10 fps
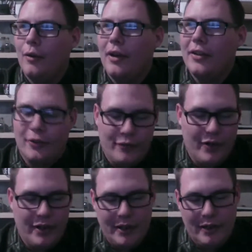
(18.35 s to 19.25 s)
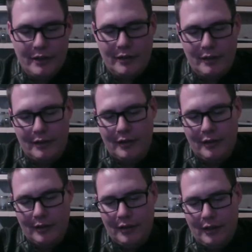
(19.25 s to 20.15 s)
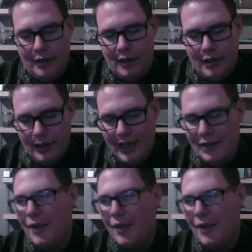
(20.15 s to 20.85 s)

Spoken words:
we're gonna have some fun here, even